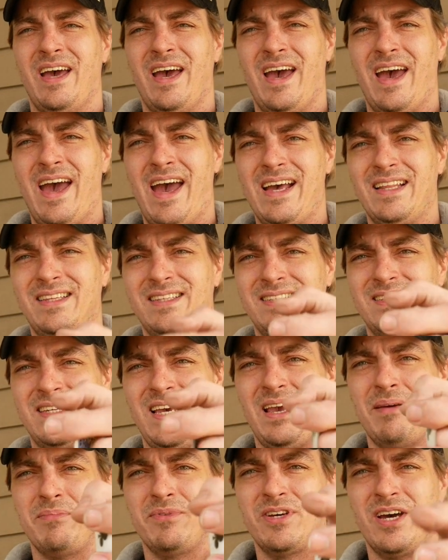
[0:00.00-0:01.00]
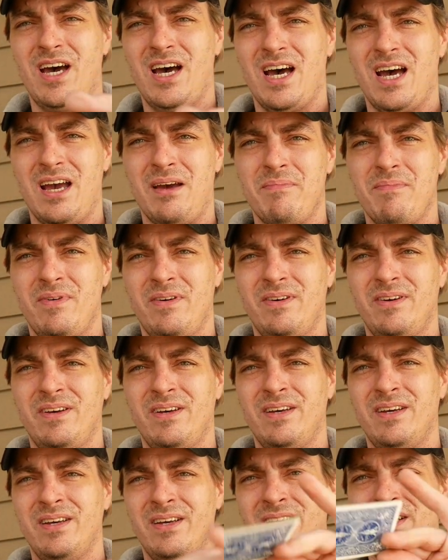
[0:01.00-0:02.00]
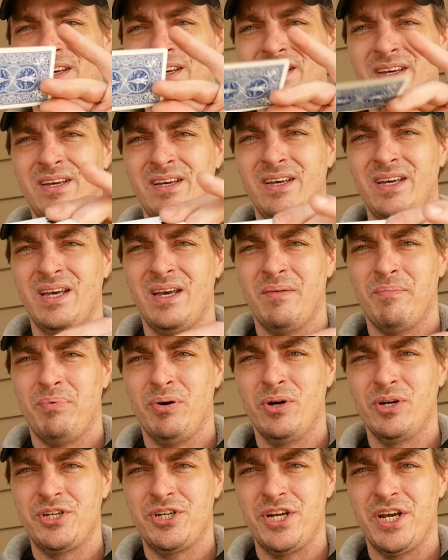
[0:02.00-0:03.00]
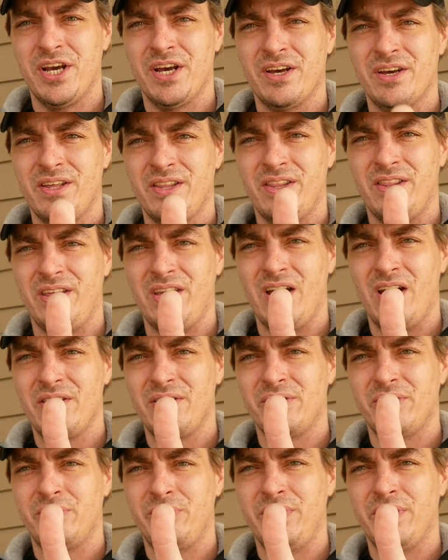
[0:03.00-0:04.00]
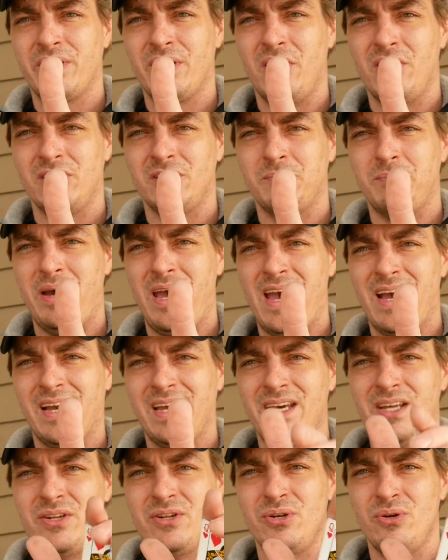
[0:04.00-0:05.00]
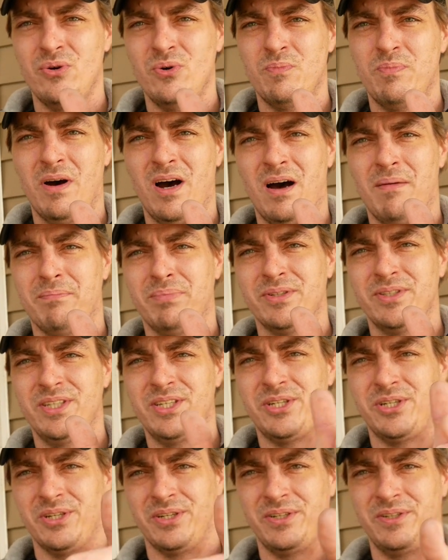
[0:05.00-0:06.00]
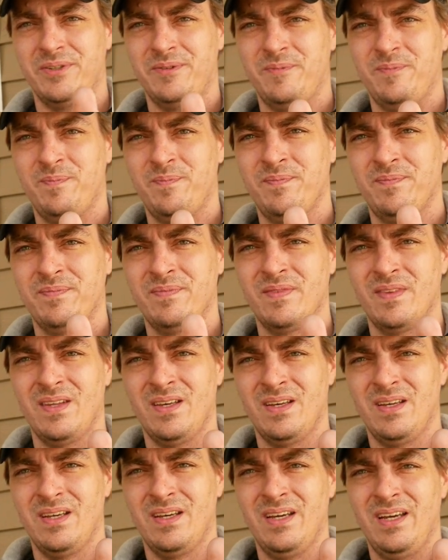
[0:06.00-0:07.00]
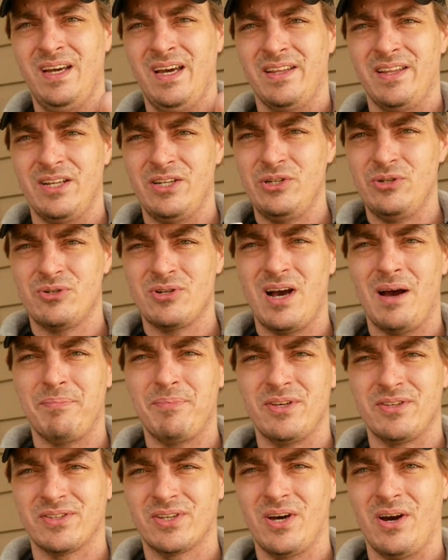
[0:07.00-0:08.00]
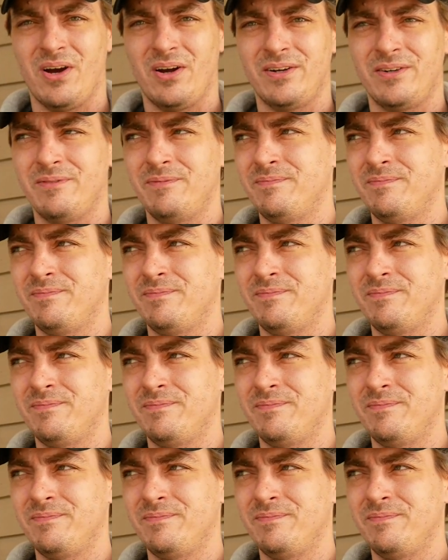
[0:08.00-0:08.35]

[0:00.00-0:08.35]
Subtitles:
at the same time pushing the other 3 cards back into palm position, and then you drop this card,